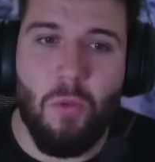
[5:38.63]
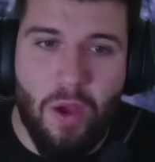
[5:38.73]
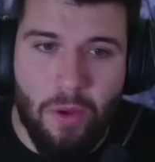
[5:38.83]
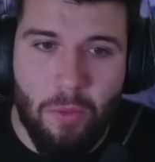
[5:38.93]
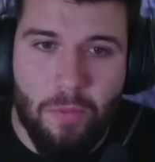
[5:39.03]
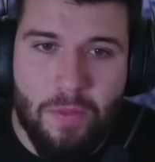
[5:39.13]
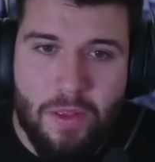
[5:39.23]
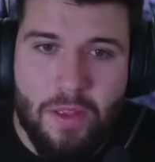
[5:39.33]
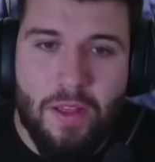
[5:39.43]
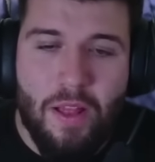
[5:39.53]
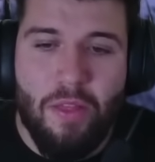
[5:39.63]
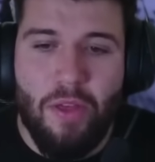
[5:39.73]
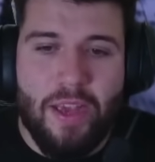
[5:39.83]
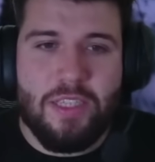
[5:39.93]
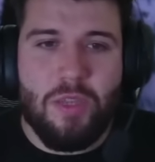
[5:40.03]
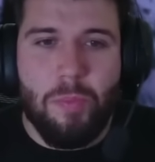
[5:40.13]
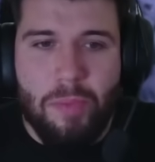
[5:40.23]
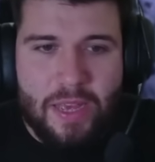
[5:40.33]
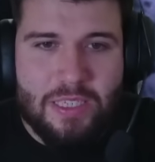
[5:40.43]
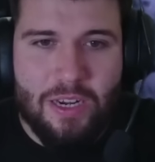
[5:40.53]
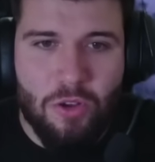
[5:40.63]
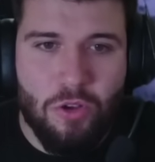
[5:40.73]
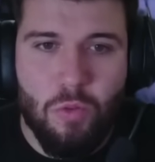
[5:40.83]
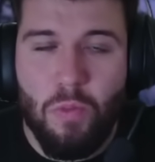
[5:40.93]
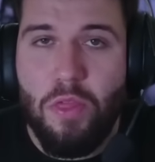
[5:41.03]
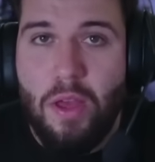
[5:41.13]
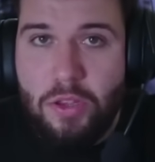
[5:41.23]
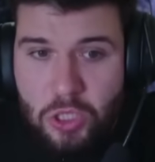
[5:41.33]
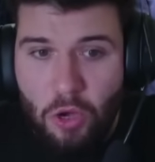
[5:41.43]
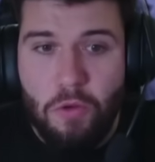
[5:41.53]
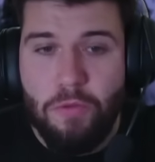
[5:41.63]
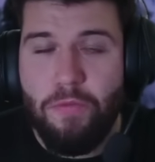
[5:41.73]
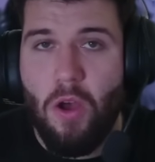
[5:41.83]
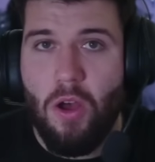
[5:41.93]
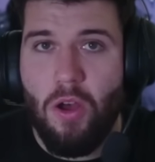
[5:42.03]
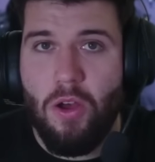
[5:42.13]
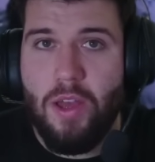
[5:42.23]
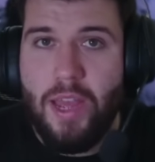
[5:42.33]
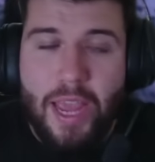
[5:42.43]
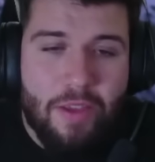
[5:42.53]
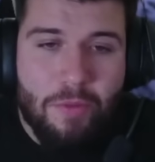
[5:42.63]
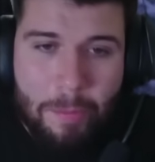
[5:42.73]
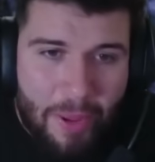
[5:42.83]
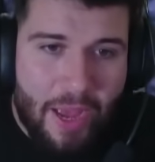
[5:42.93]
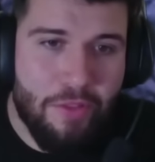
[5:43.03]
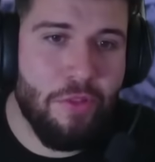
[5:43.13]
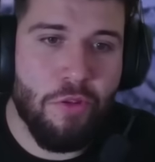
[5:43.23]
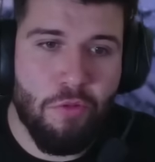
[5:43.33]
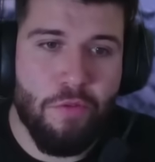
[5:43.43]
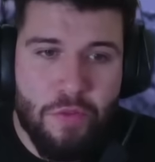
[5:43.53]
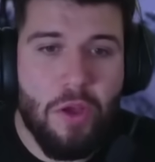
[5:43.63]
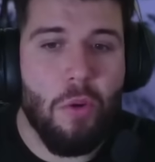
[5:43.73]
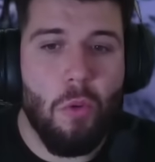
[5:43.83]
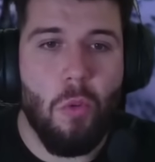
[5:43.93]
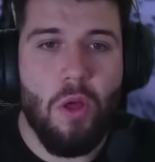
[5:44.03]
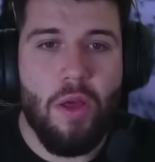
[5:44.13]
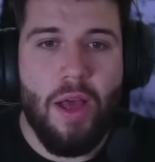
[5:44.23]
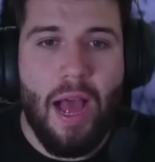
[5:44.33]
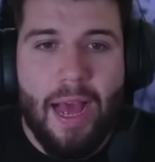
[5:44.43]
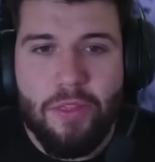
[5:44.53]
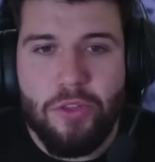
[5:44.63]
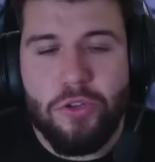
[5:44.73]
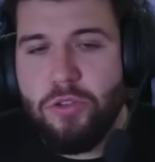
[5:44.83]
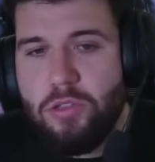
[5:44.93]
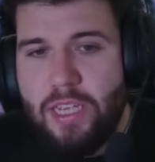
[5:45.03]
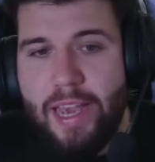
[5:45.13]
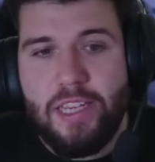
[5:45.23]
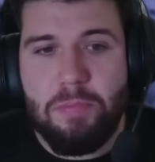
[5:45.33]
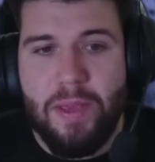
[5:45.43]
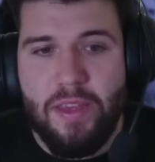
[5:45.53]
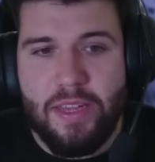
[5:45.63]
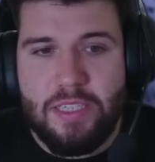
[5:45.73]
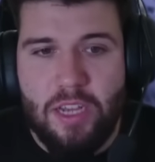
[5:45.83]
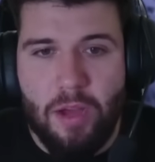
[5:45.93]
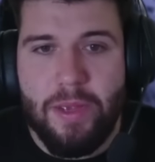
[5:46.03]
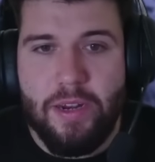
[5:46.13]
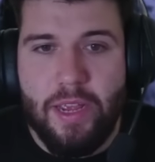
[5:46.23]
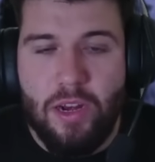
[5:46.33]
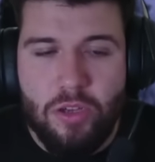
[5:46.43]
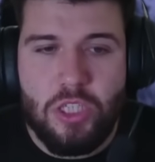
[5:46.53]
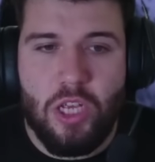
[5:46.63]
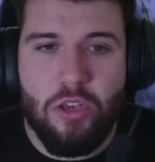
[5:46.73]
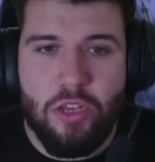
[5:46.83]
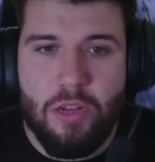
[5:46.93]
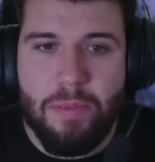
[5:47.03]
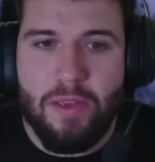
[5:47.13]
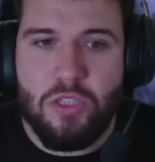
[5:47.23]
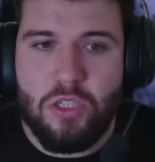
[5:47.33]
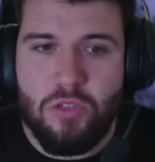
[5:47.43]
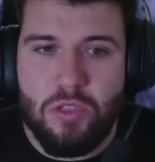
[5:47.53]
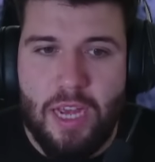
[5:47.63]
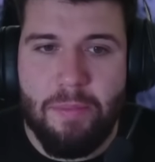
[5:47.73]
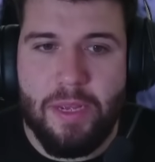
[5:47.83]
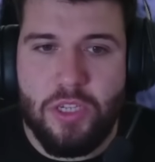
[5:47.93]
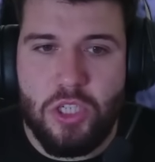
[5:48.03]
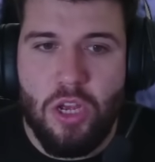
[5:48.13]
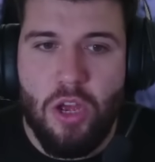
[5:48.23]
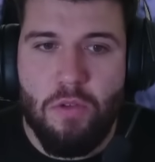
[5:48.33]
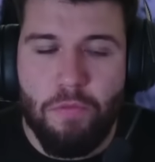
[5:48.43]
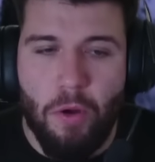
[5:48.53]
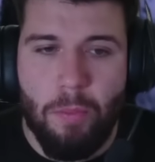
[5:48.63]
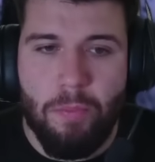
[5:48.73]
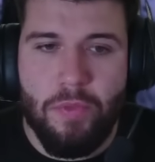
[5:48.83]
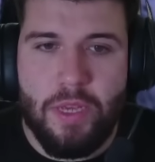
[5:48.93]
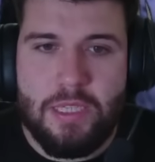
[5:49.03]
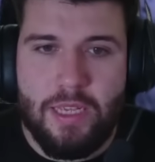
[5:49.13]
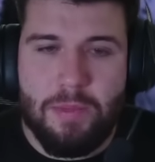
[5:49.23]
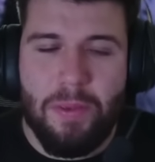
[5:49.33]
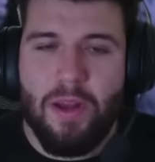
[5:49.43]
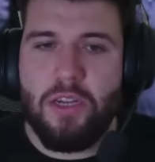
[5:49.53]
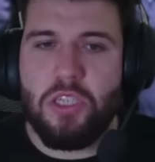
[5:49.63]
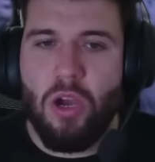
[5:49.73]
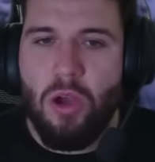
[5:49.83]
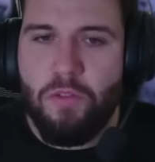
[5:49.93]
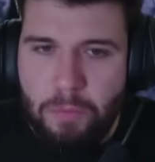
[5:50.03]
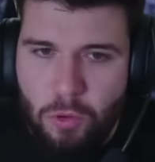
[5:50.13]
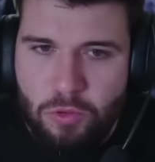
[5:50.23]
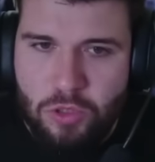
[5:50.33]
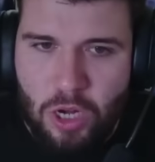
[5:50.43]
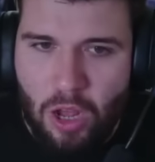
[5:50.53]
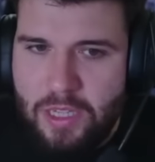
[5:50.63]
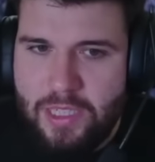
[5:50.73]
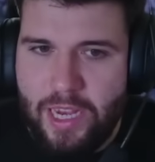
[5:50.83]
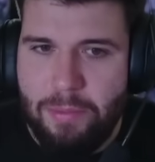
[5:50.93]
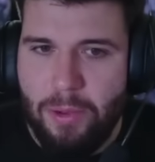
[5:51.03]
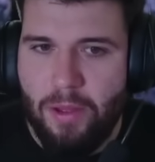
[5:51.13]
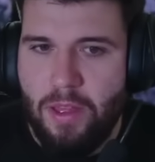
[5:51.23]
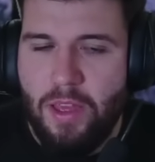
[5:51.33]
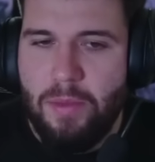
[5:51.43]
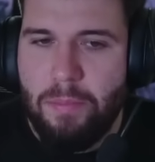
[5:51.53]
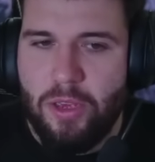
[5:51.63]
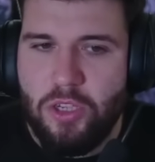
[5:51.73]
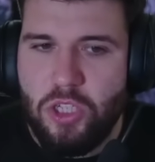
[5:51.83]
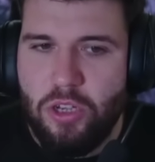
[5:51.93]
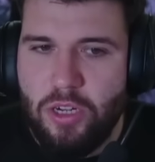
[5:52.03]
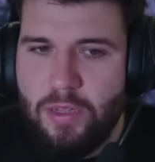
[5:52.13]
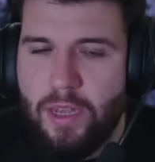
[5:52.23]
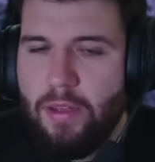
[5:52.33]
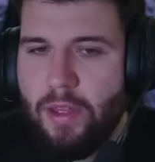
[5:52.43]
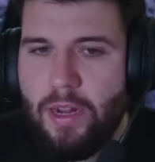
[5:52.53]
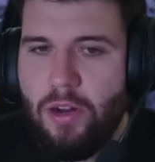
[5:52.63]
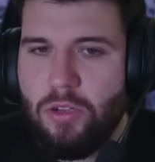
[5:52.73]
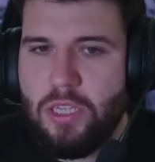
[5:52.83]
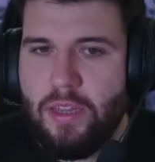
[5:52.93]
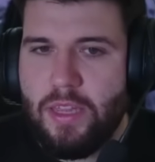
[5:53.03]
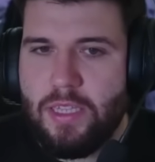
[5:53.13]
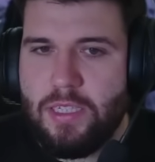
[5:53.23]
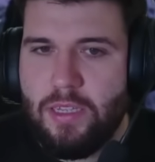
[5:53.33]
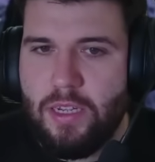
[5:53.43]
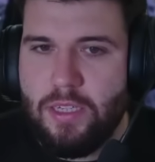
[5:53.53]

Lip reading: Well, that is the best look so far, even better than the reveal at the new tech spear that's coming. It looks like you're going to be able to do damage from... It's a bit like Darth Maul's lightsaber, because you can... It looks like there's